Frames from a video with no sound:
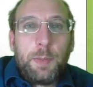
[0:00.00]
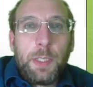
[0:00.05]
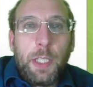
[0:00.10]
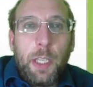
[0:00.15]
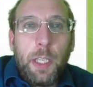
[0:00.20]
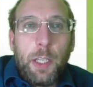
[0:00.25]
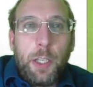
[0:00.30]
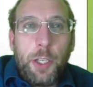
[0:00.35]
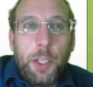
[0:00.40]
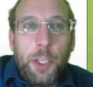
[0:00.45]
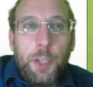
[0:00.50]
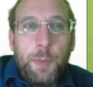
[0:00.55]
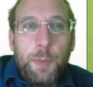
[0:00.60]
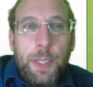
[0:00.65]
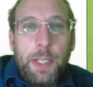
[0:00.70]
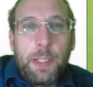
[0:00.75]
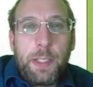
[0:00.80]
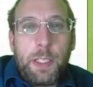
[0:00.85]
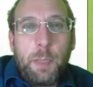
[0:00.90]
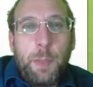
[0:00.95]

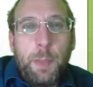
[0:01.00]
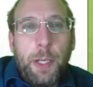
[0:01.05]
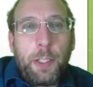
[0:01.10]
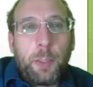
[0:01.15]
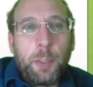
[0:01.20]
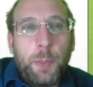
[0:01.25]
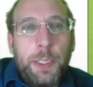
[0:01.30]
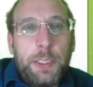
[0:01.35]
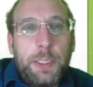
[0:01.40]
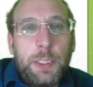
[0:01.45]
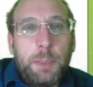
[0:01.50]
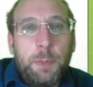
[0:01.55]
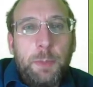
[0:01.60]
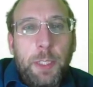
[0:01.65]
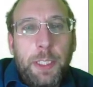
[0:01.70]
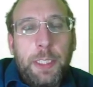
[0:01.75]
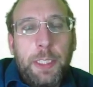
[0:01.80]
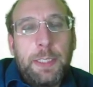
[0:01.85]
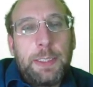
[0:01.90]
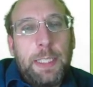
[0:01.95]
Humans, compared to rhesus
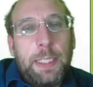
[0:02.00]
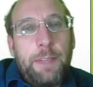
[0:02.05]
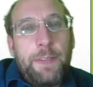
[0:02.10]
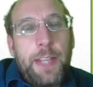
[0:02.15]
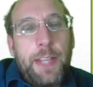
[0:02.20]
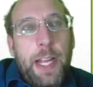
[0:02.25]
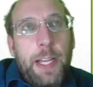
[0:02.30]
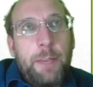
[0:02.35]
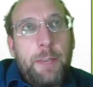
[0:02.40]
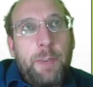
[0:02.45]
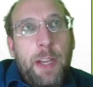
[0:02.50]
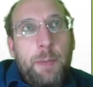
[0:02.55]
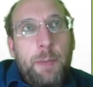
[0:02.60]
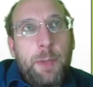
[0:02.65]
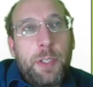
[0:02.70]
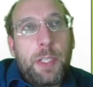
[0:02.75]
monkeys, have 95%